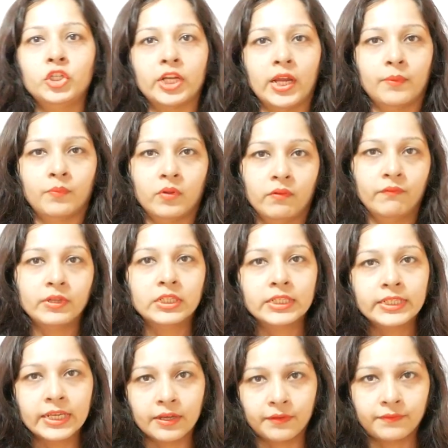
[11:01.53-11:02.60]
shape
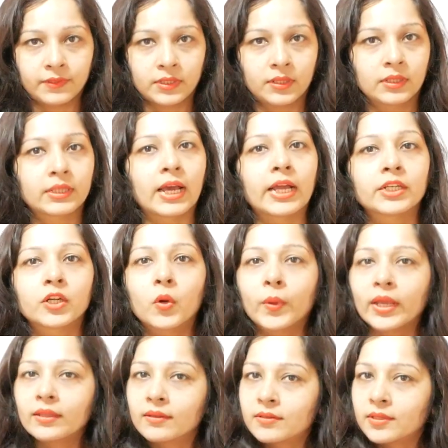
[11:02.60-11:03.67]
which gives that,
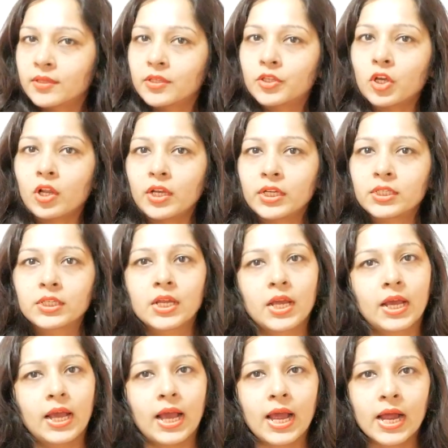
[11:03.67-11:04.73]
okay, this is a solid,
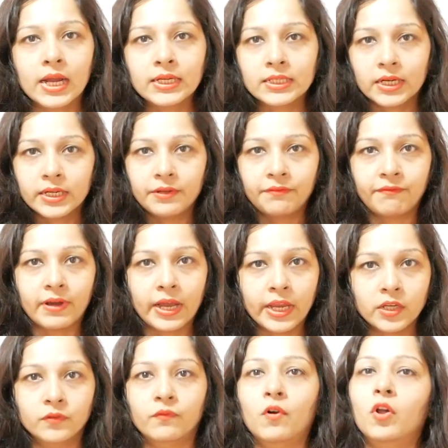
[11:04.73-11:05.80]
and a
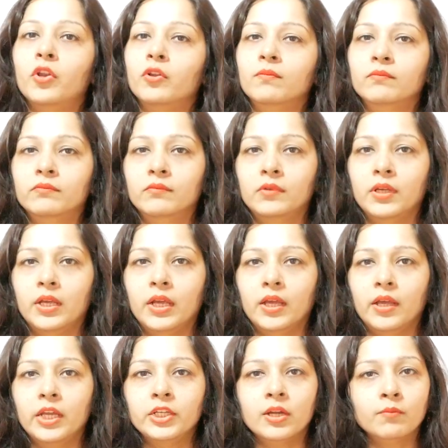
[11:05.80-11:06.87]
defined volume.
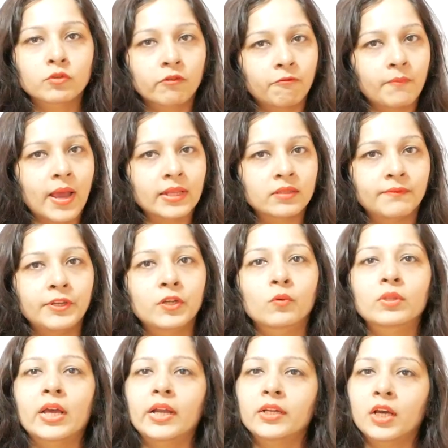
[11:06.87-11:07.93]
In terms of maths, we
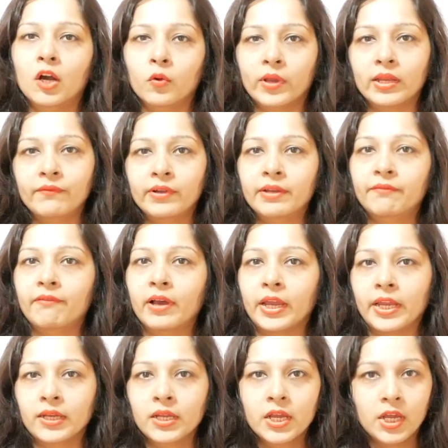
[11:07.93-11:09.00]
know that. How can we
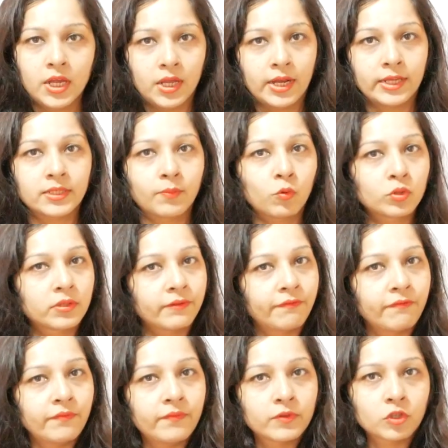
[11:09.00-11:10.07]
define, like suppose if
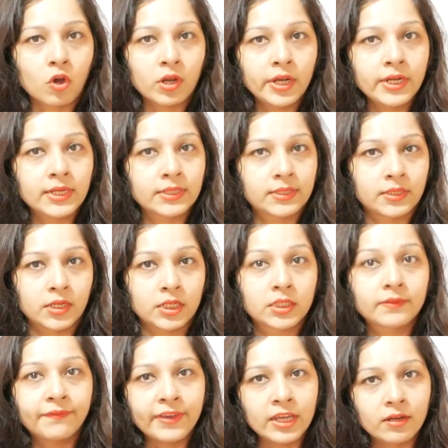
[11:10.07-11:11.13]
solid is
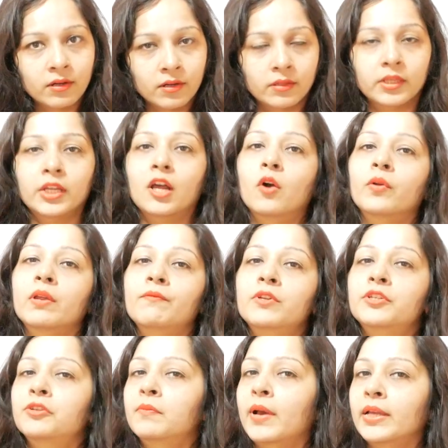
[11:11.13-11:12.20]
sphere, then how can we
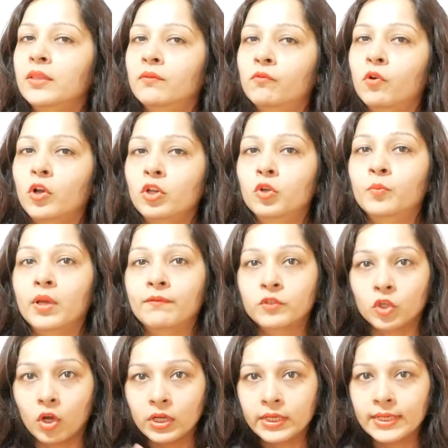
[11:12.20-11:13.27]
determine the volume if
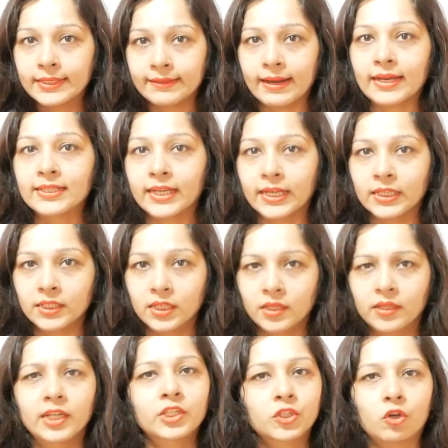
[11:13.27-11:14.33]
solid is
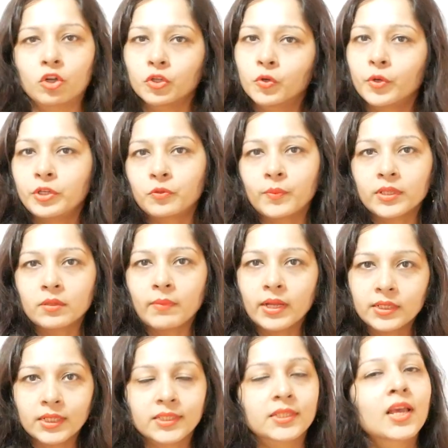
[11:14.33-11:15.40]
rectangle? Let's not go into
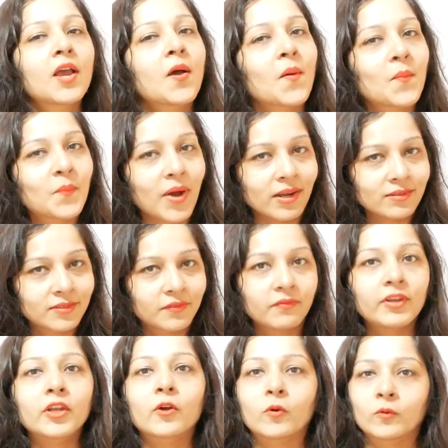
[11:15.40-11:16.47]
mathematics, but
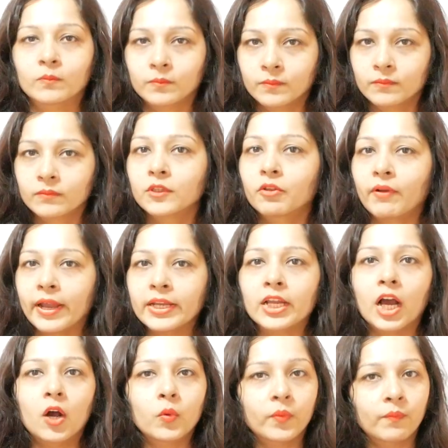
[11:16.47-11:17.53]
we know, right?
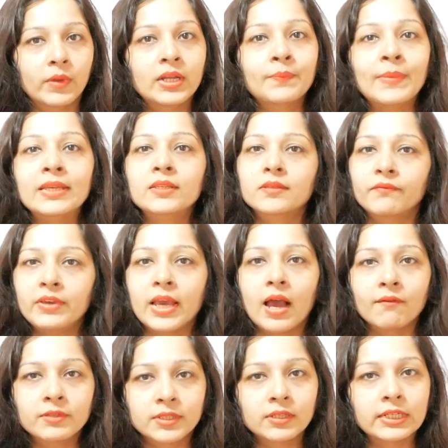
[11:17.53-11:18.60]
How it means we
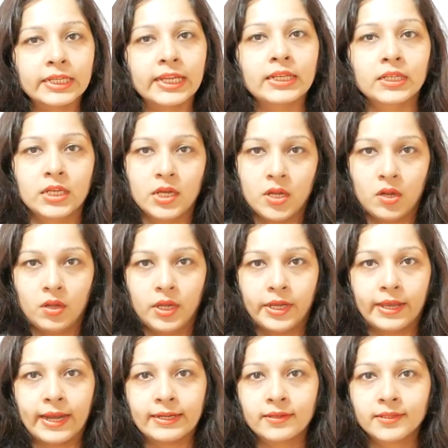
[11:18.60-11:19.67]
have certain
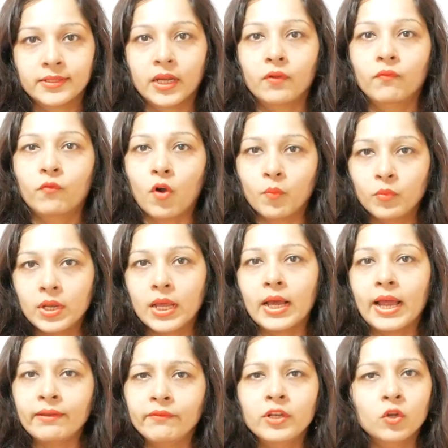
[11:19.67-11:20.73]
characteristic
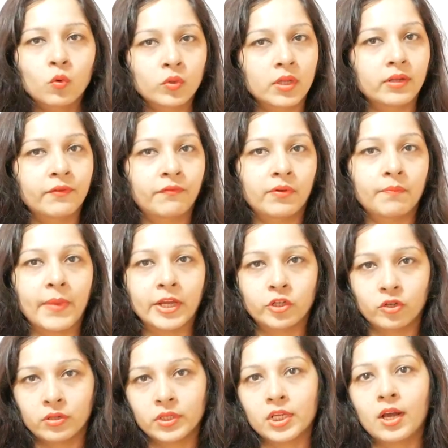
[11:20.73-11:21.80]
formula and we know the different
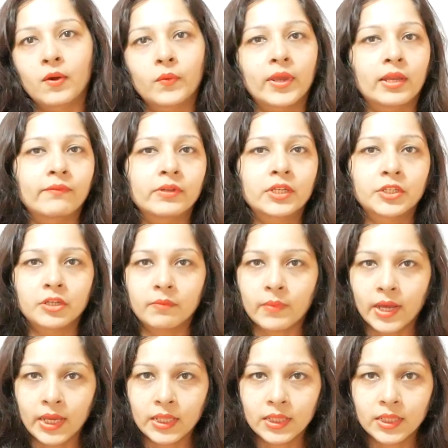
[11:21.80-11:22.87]
measures. How can we
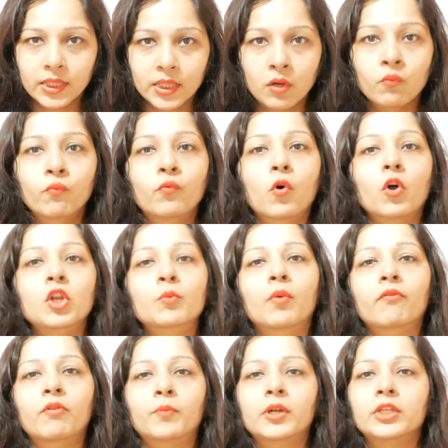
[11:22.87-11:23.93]
determine the volume
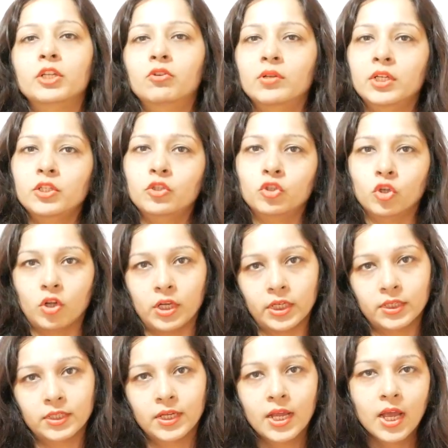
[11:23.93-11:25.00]
of a particular
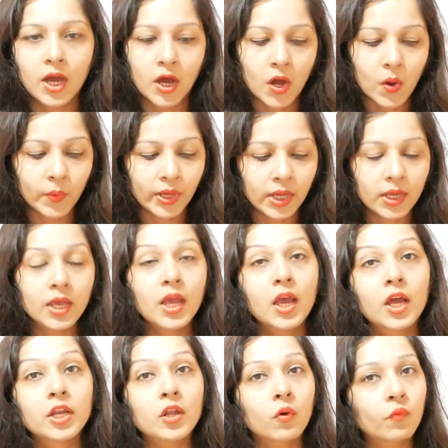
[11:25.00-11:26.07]
solid? Okay,
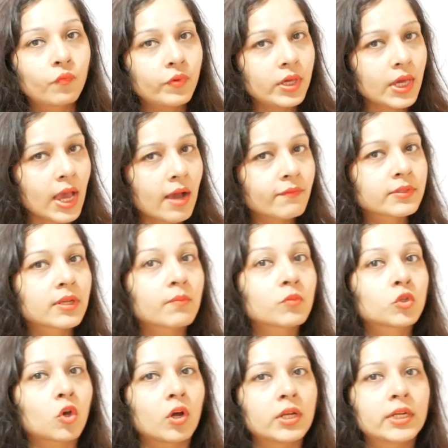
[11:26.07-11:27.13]
now we have some
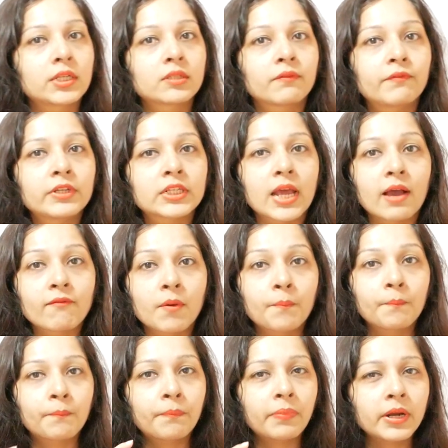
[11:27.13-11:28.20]
solids which have a
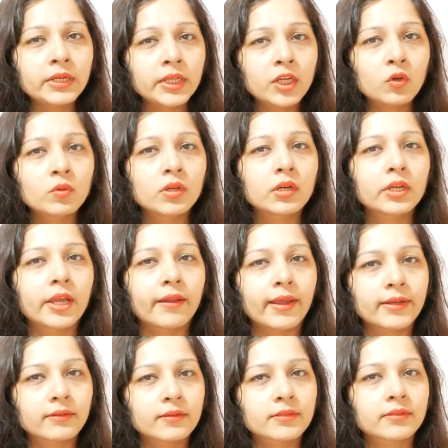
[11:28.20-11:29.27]
particular
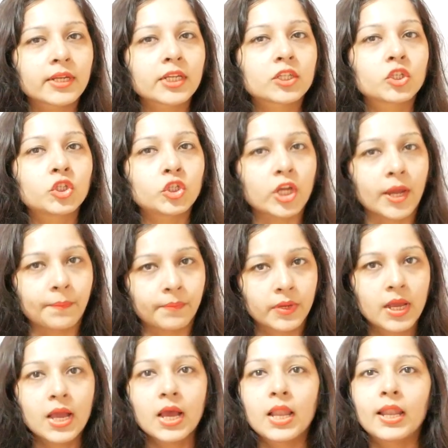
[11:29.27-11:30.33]
characteristic
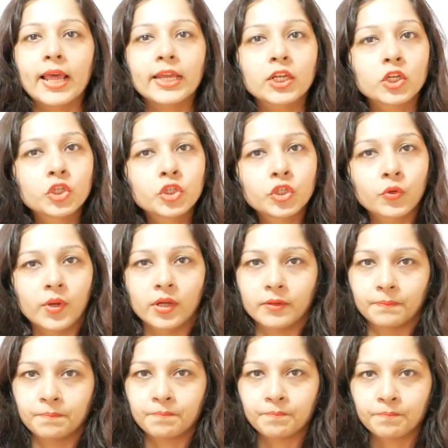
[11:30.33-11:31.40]
shape, like sugar.